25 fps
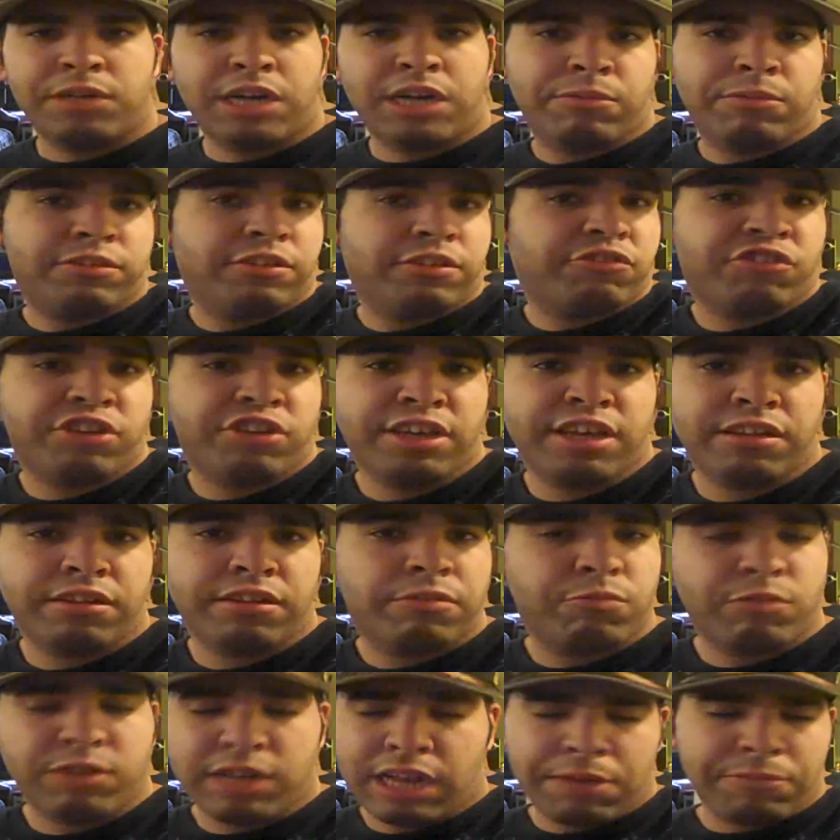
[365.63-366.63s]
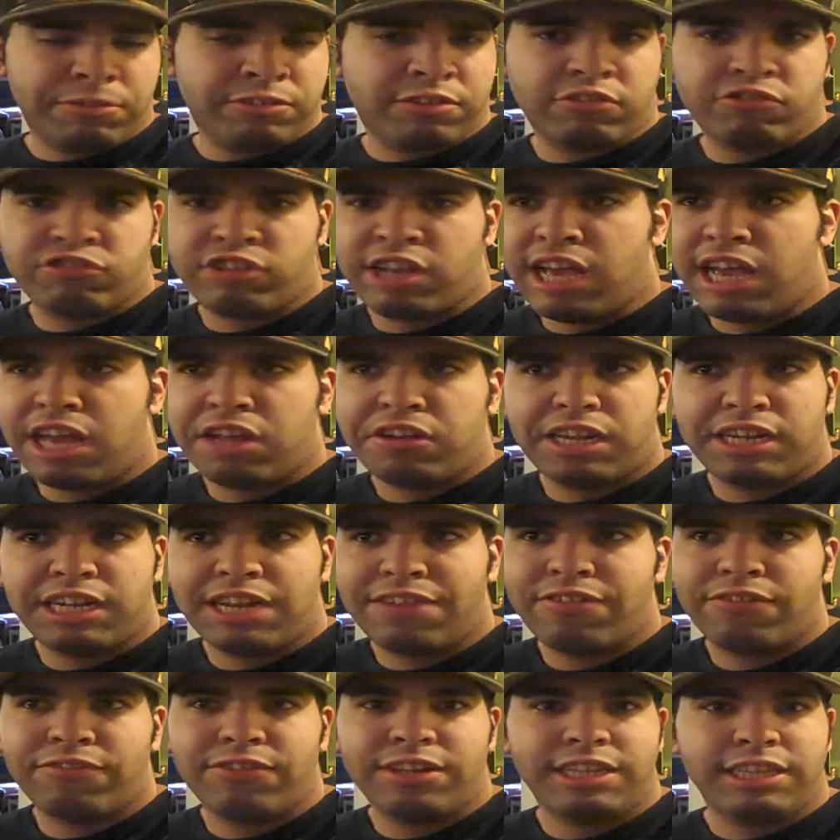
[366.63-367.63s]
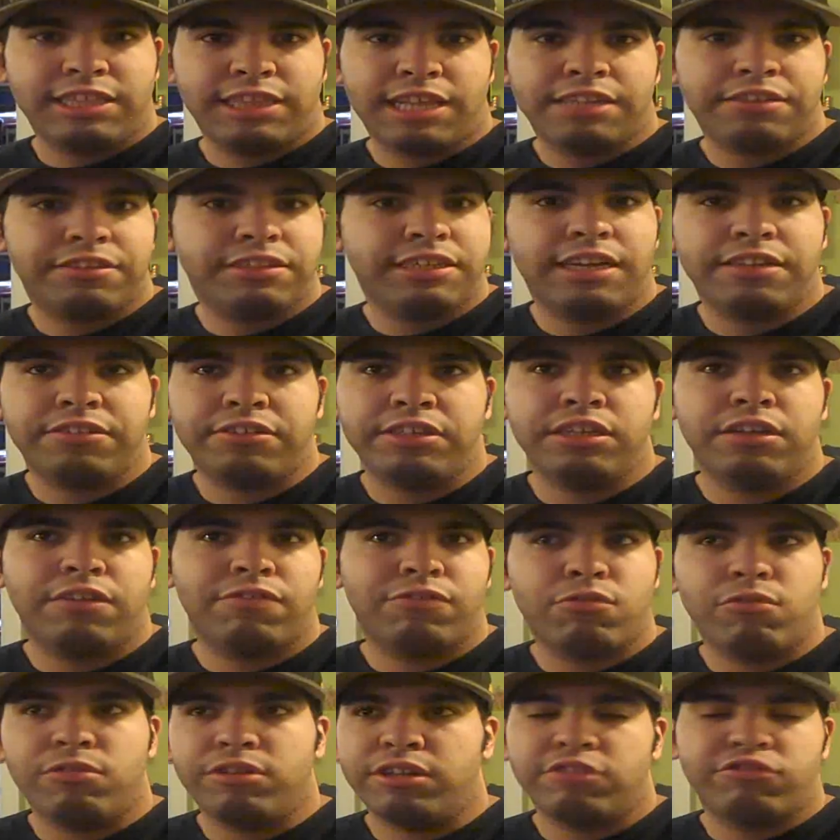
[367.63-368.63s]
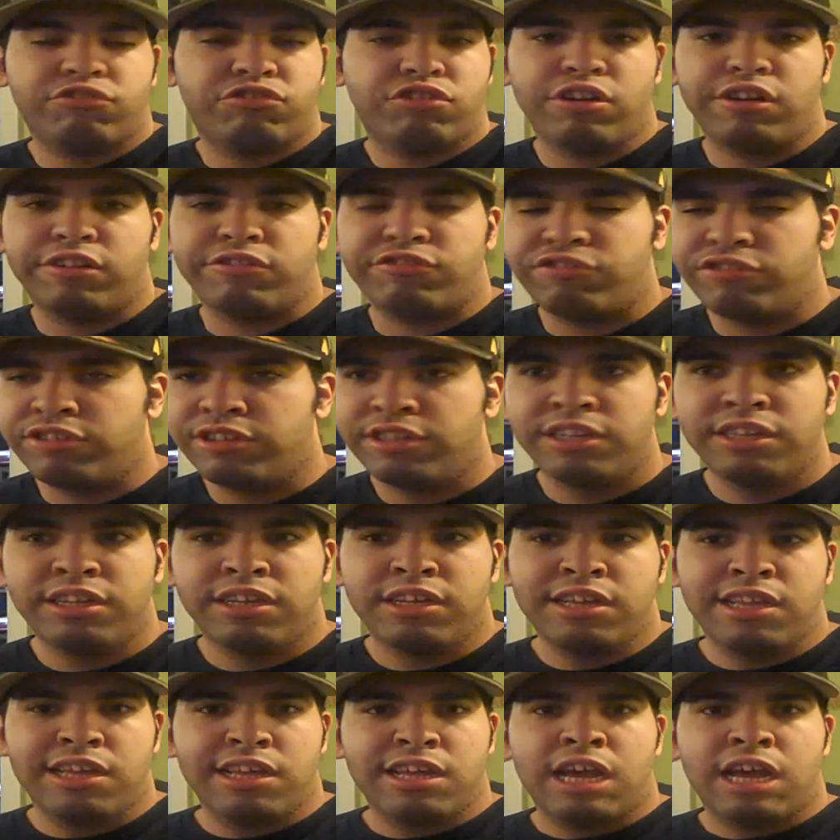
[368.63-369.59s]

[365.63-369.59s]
When I was a child, I never really liked the idea of going to church.